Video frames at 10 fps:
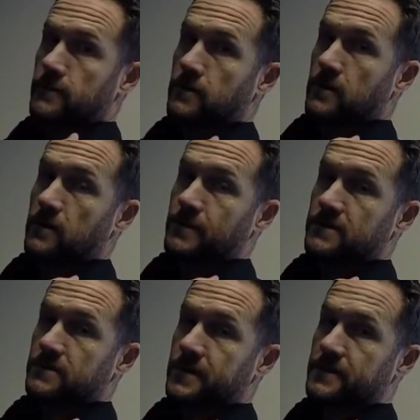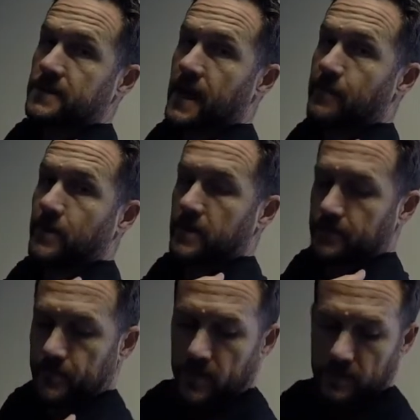all the muscles on the scapula,
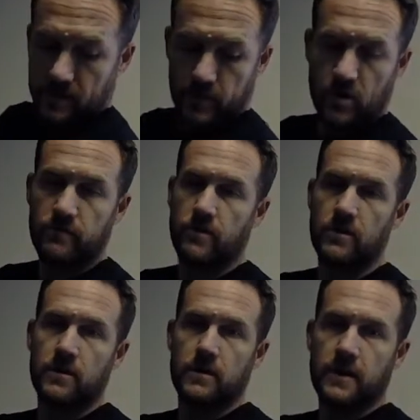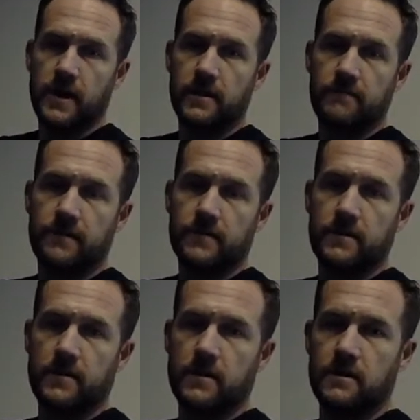coming over, how they affect the
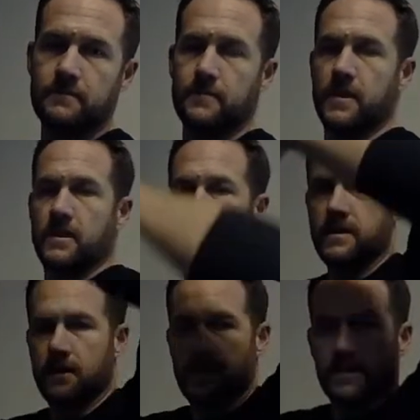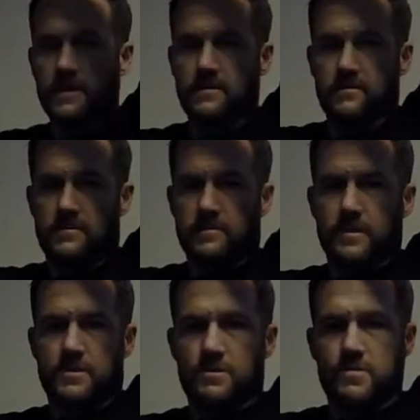arm, and then getting into some of the
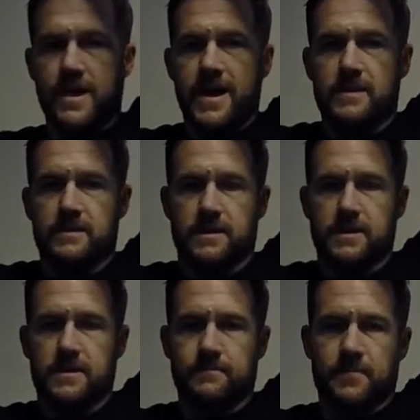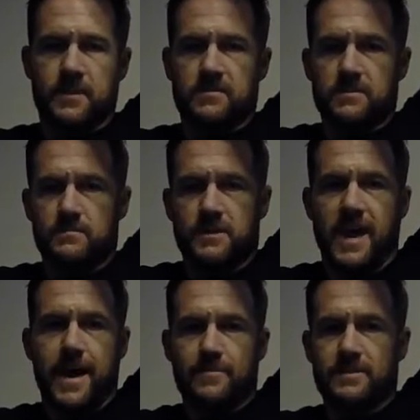serratus kind of
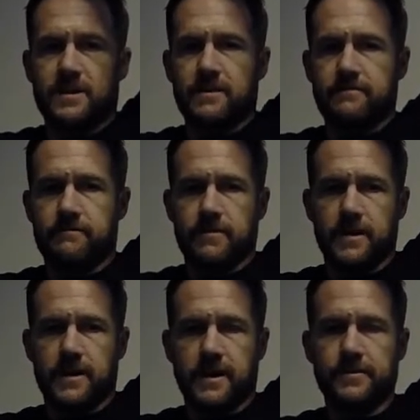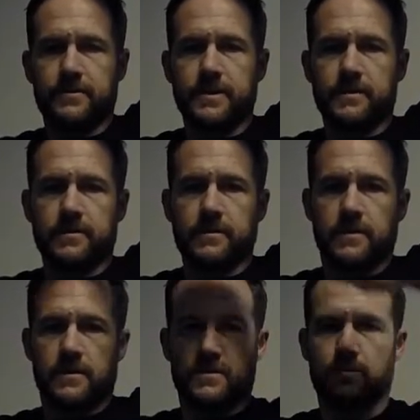subscap stuff under here
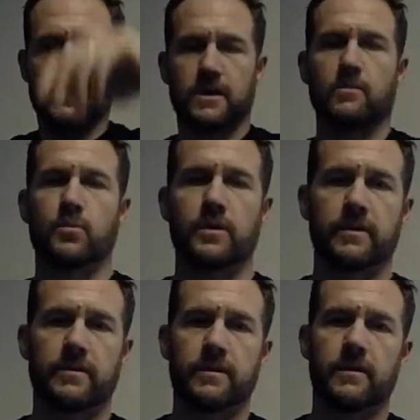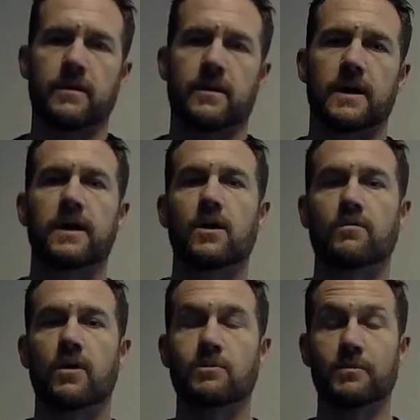to help with
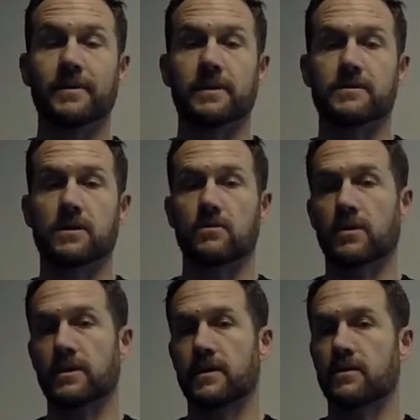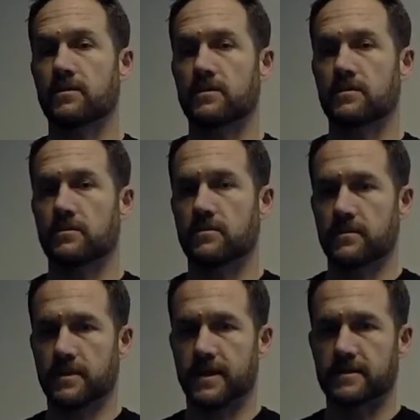overall mobility. So we're going to go to
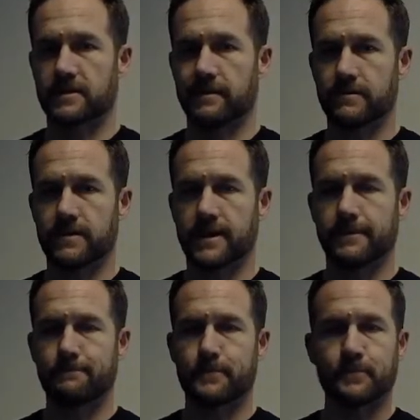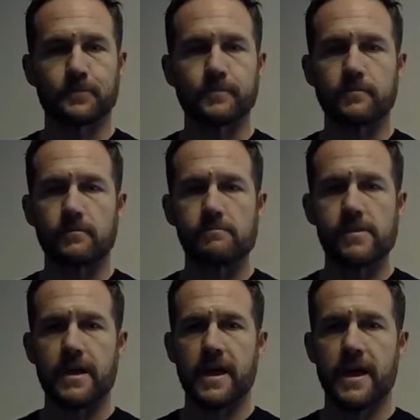the next level today,
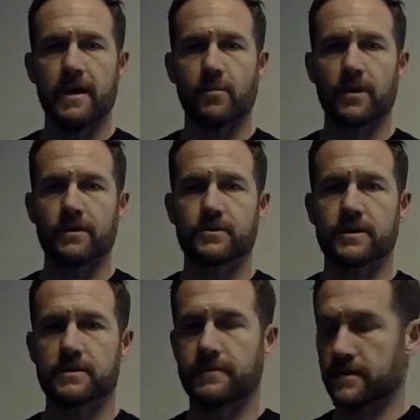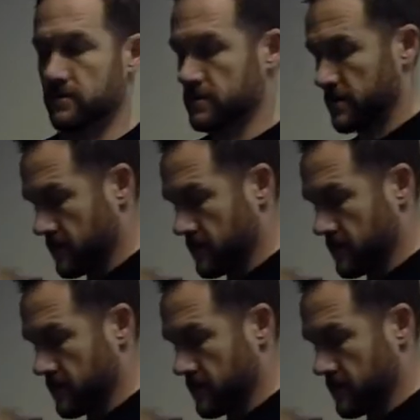and we're going to address the muscles